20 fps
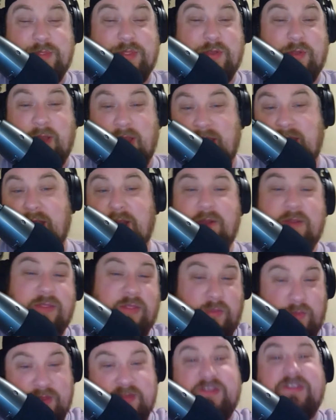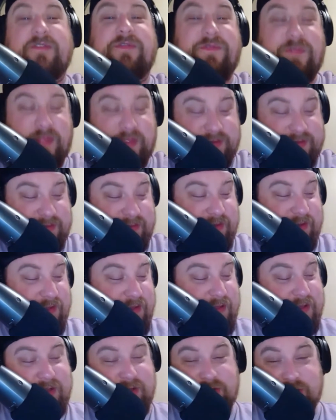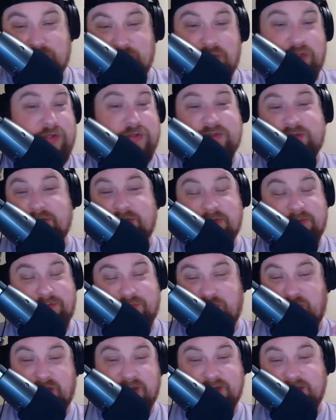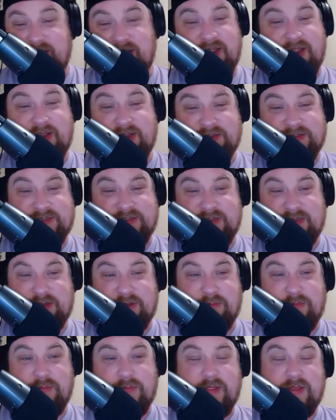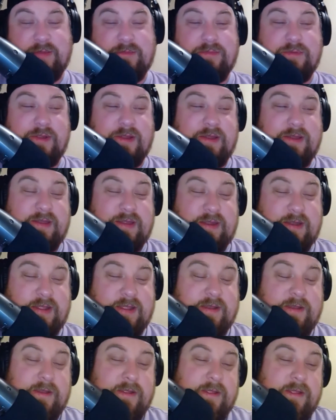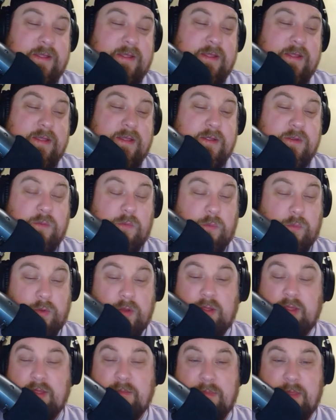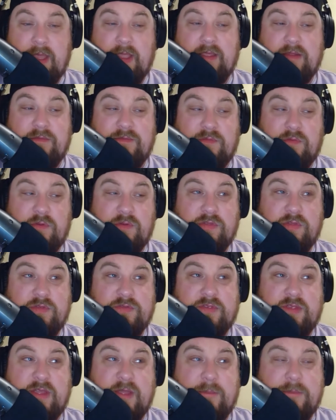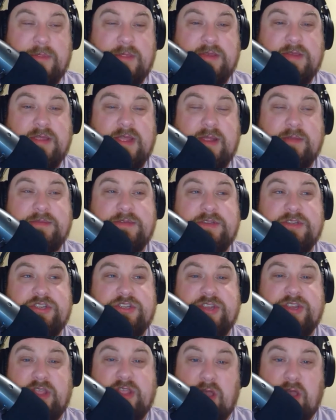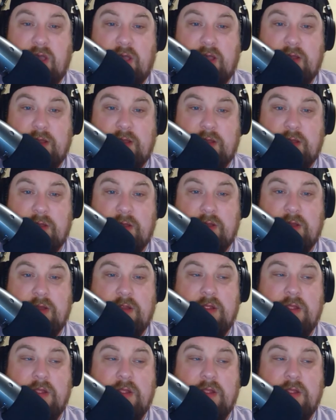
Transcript: her hair and the way she flings it. Looked fantastic when Britt did it. Really back and forth. There was a couple of times that she caught her